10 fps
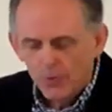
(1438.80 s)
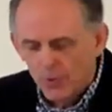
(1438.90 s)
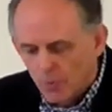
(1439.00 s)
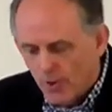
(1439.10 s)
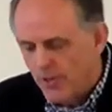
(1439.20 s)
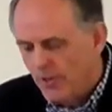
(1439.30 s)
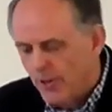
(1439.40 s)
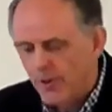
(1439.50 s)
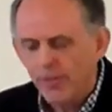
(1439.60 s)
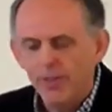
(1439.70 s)
to one
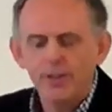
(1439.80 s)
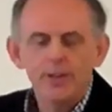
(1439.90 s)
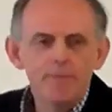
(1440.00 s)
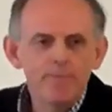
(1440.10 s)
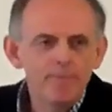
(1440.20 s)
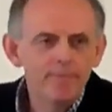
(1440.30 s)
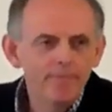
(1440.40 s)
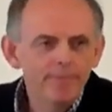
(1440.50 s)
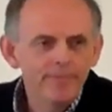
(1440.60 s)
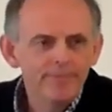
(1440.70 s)
or other
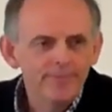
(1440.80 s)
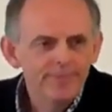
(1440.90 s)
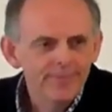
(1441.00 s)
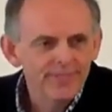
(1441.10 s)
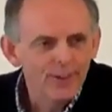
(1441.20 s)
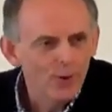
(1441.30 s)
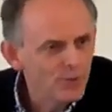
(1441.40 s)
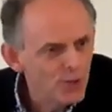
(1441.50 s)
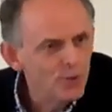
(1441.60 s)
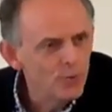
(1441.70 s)
of
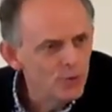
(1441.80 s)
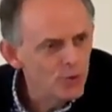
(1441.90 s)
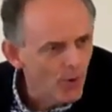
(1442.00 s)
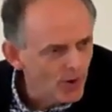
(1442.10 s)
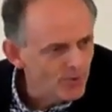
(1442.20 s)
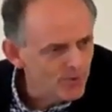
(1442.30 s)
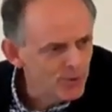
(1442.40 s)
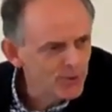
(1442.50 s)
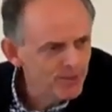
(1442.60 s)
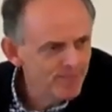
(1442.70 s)
the two
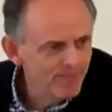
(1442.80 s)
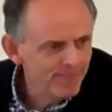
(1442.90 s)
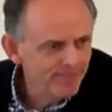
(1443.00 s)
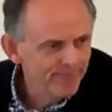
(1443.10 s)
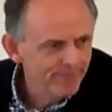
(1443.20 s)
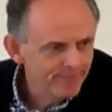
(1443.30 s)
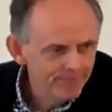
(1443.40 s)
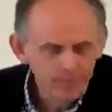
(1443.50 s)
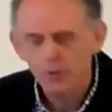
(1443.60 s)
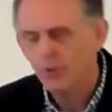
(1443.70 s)
Johns. You